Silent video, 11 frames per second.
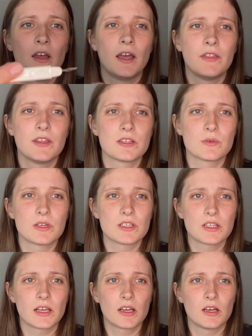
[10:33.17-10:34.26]
And this one is
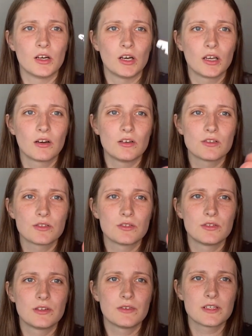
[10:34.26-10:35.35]
like a hook, also two
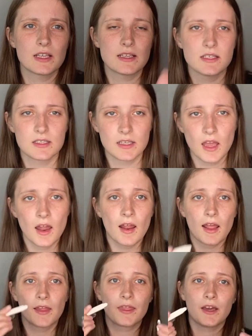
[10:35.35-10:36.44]
different sizes.
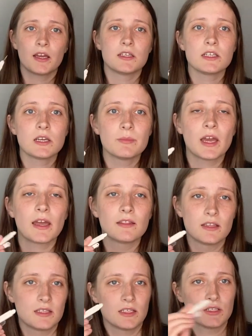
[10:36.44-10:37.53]
And the idea behind
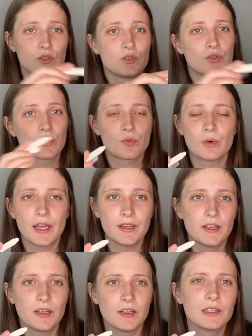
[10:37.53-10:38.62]
this is to thread
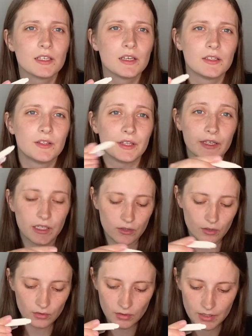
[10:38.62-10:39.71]
the
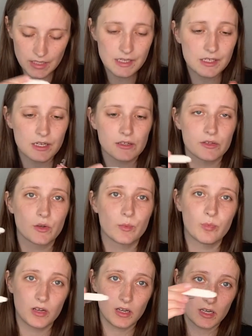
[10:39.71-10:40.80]
needle easier. So you
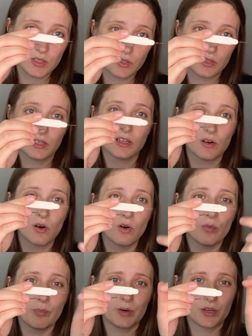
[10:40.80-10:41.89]
put it into the needle
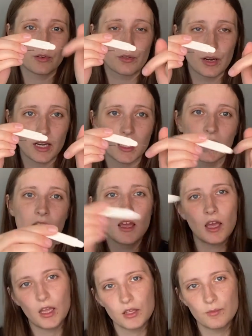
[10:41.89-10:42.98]
hole, put your thread in,
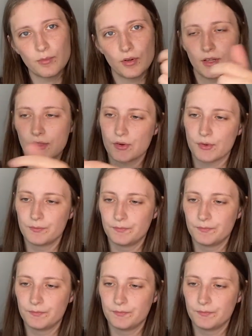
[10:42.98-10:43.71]
and you pull it through.